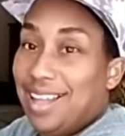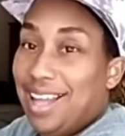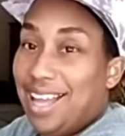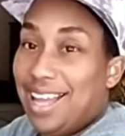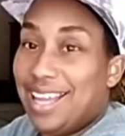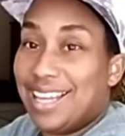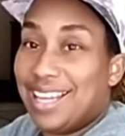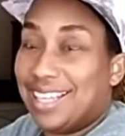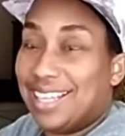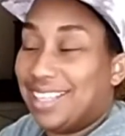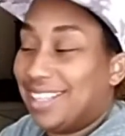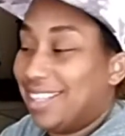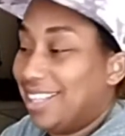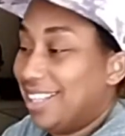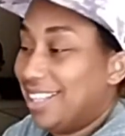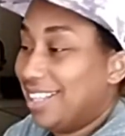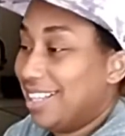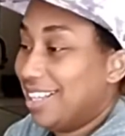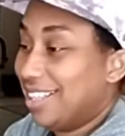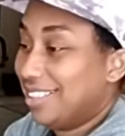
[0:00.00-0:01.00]
Hey,
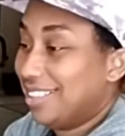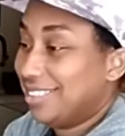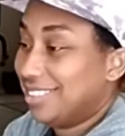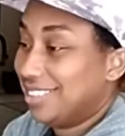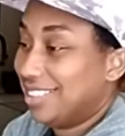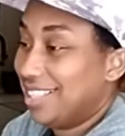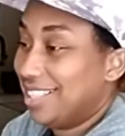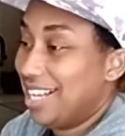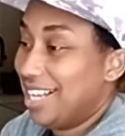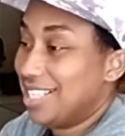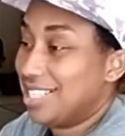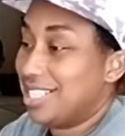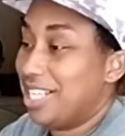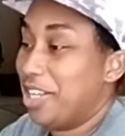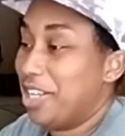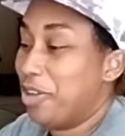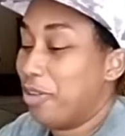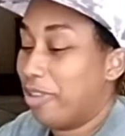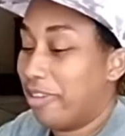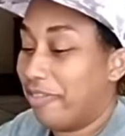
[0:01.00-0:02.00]
Kalina. I
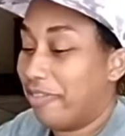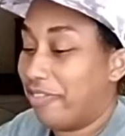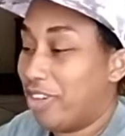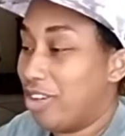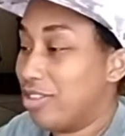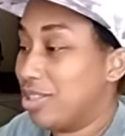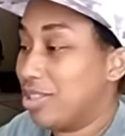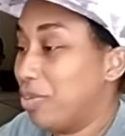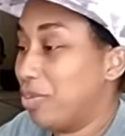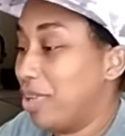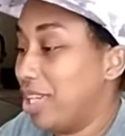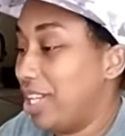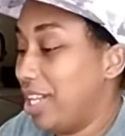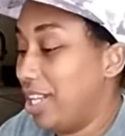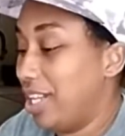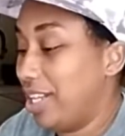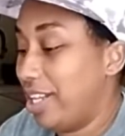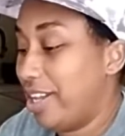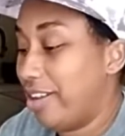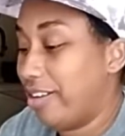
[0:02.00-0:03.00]
see you're the first one
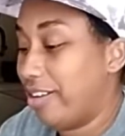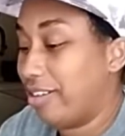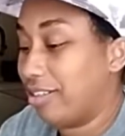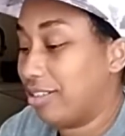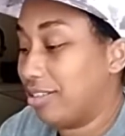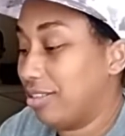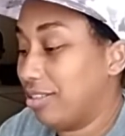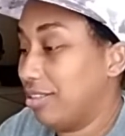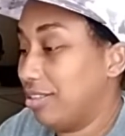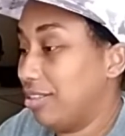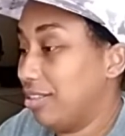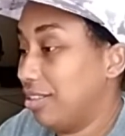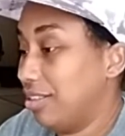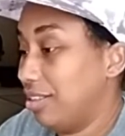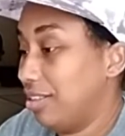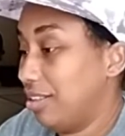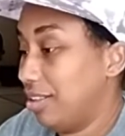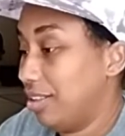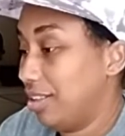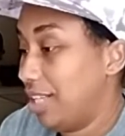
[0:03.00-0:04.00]
in here
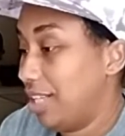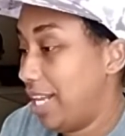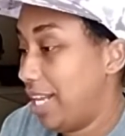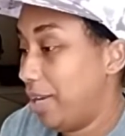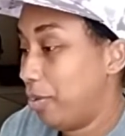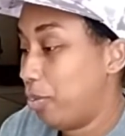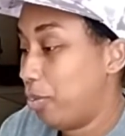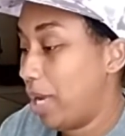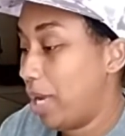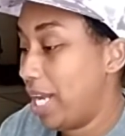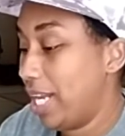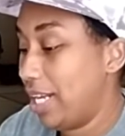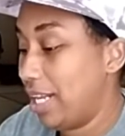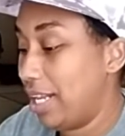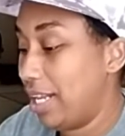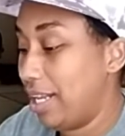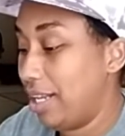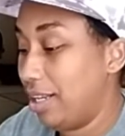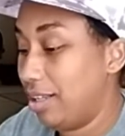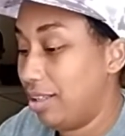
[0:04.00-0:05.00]
and
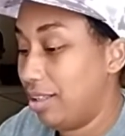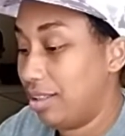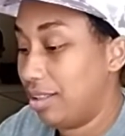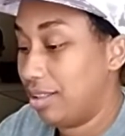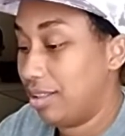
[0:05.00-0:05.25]
waiting.